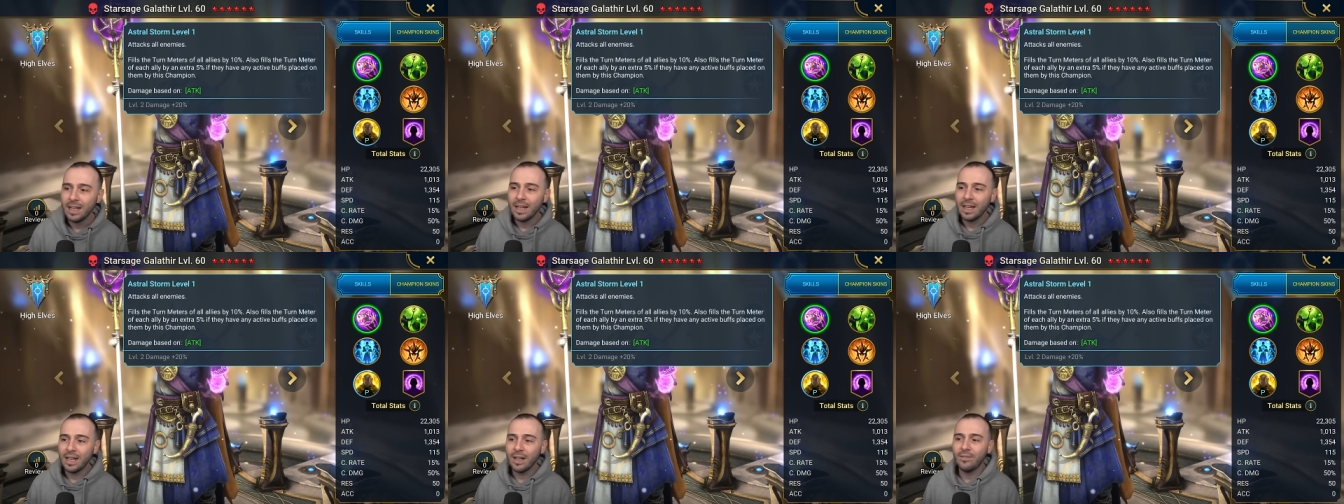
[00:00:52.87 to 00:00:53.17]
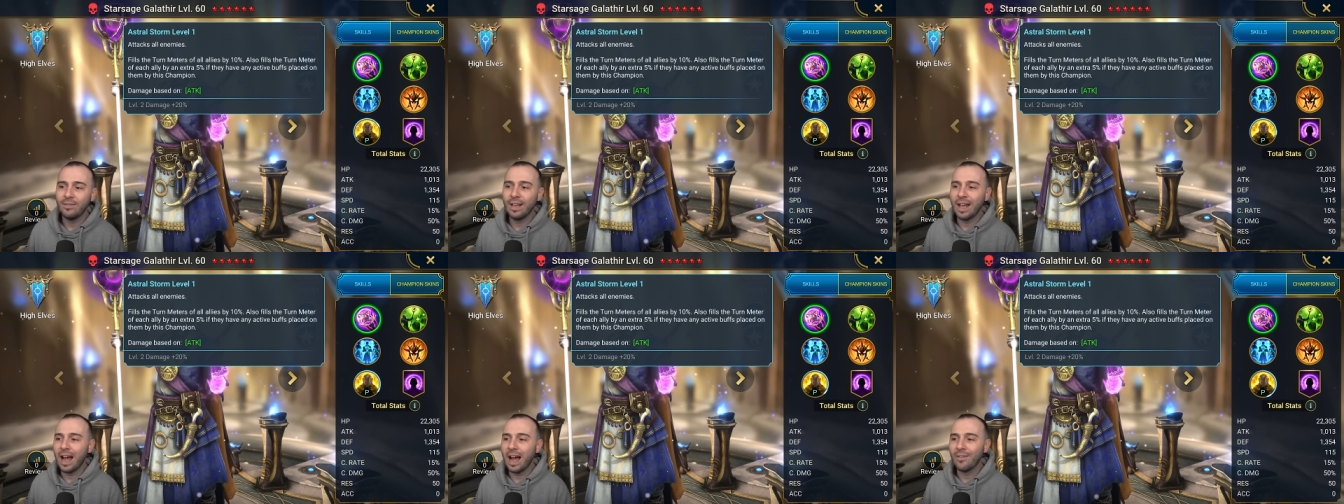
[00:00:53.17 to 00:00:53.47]
if
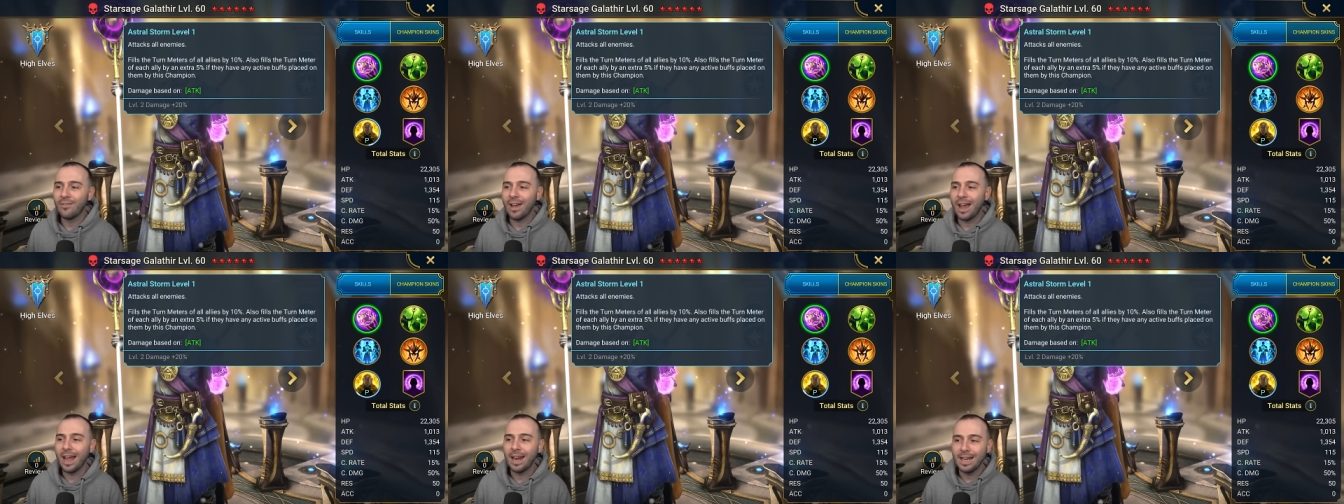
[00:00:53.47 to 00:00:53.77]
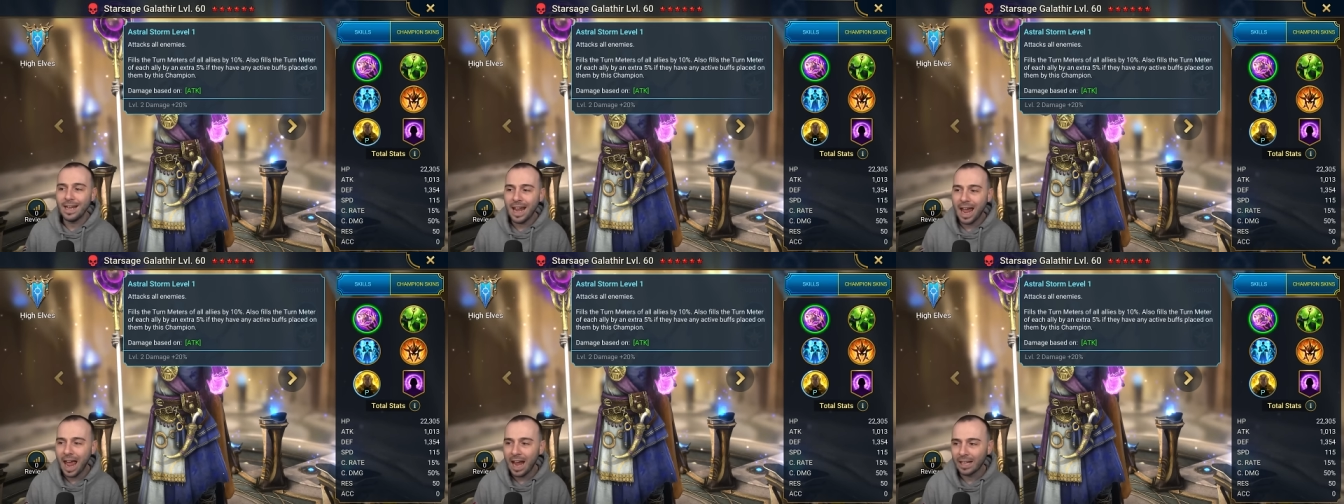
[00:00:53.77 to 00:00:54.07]
they have
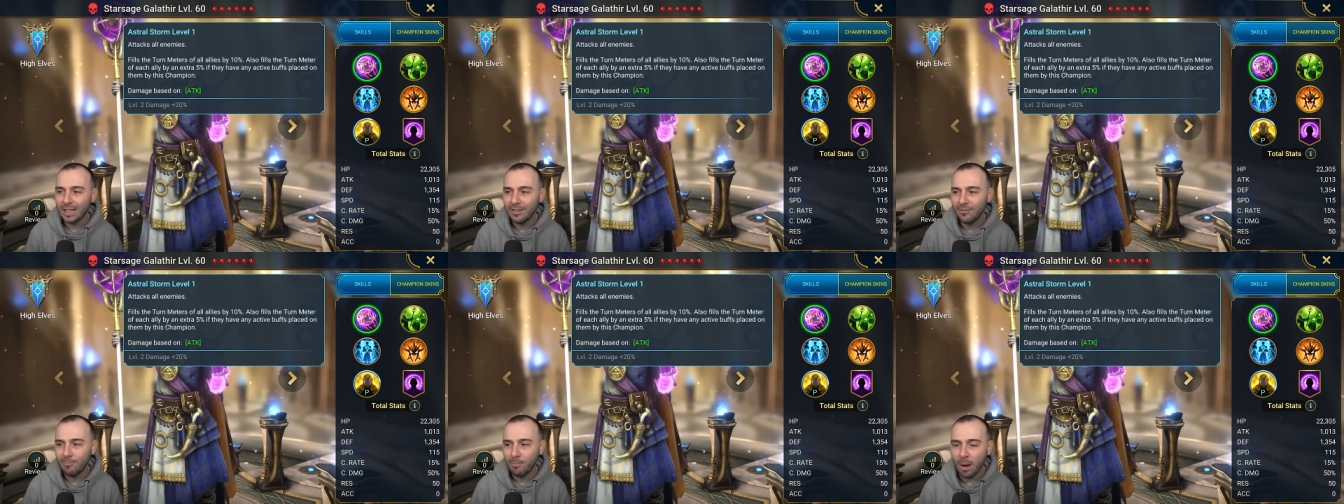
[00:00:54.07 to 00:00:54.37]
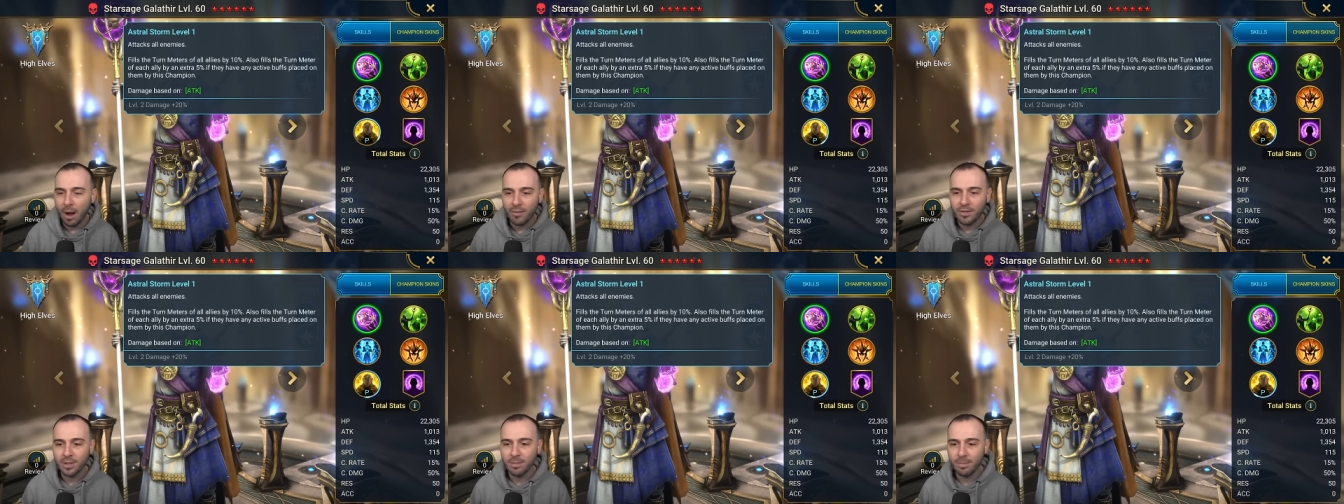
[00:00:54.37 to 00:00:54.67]
any active
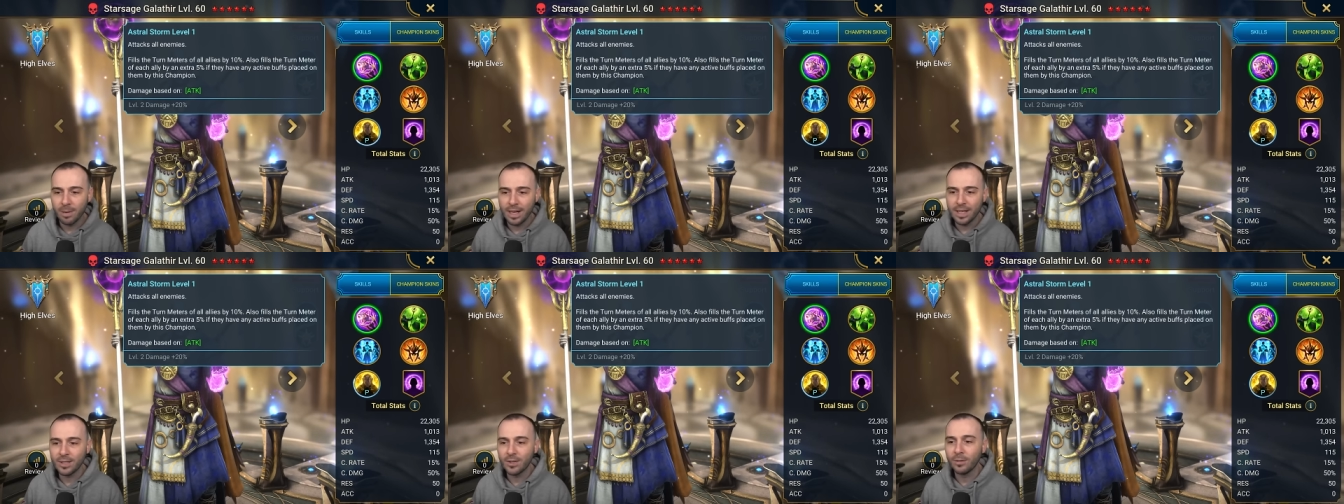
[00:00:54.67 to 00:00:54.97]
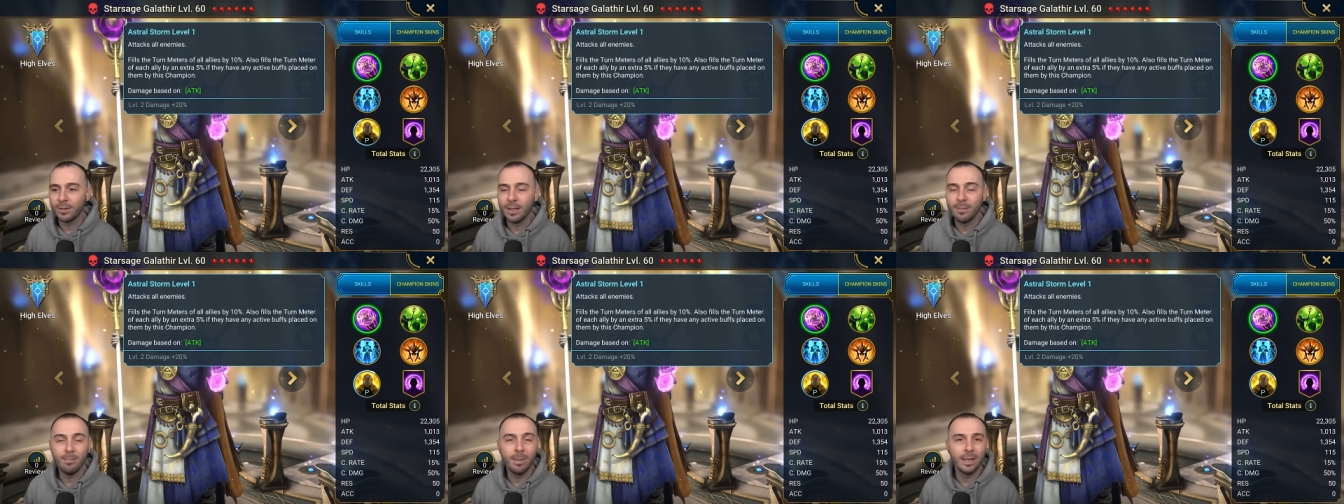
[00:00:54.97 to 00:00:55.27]
buffs placed on
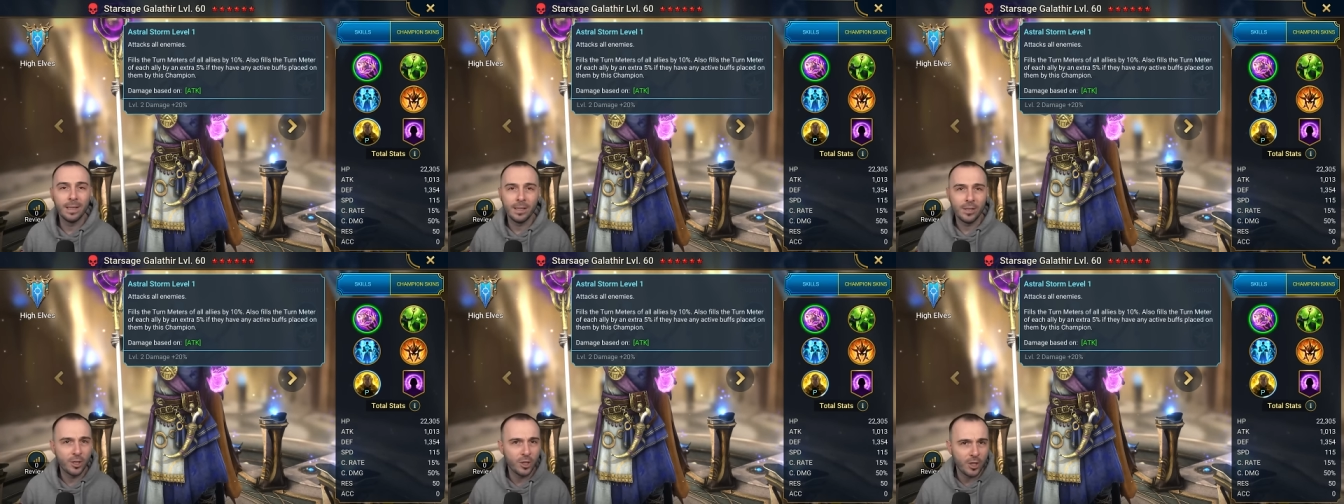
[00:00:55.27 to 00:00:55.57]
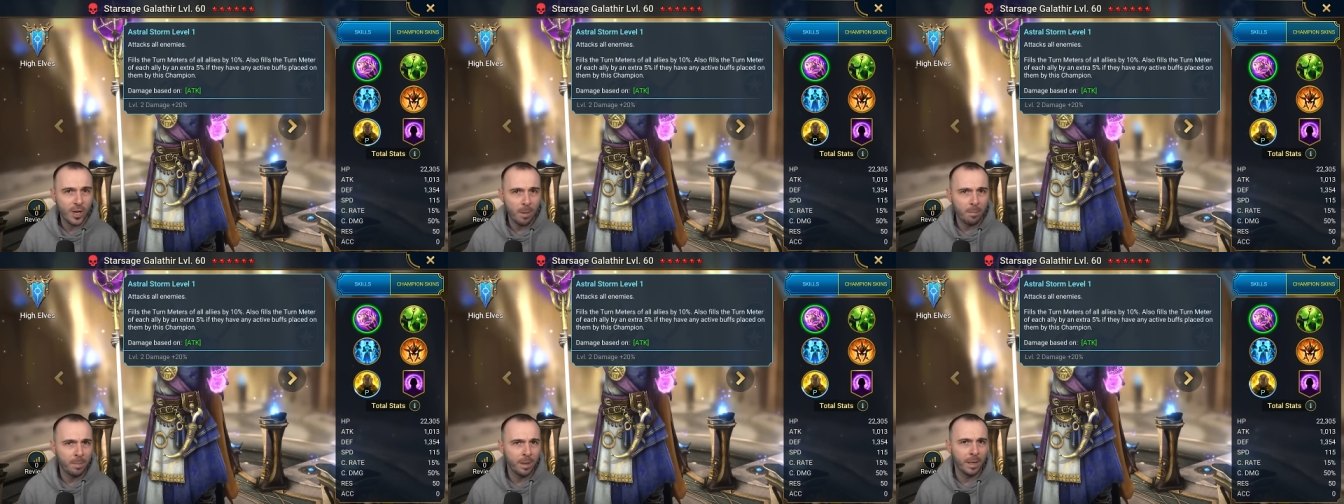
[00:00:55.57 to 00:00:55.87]
them by this
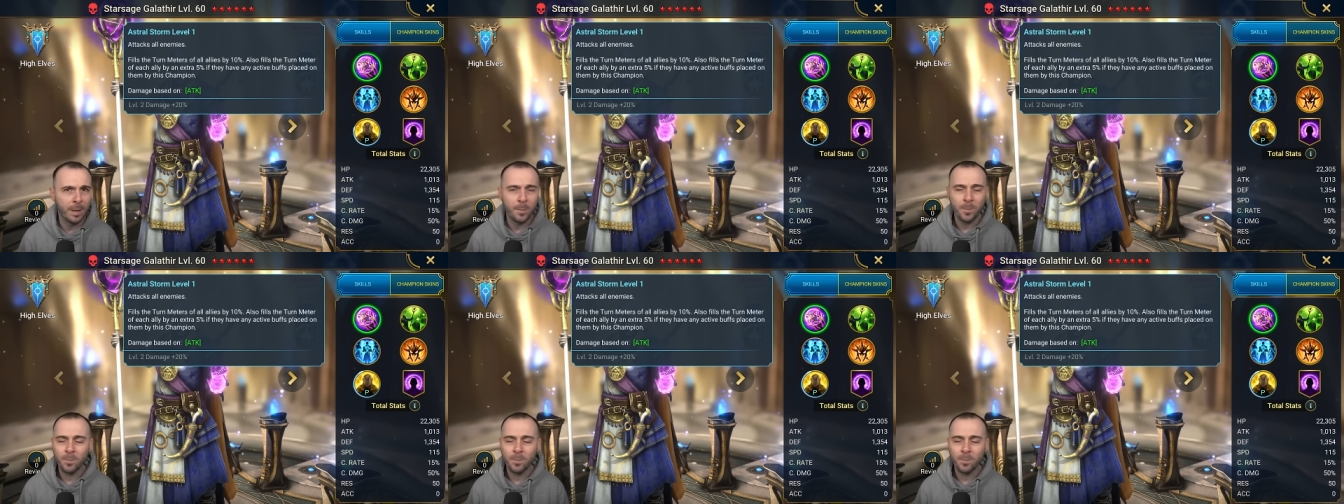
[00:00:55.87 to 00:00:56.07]
champion.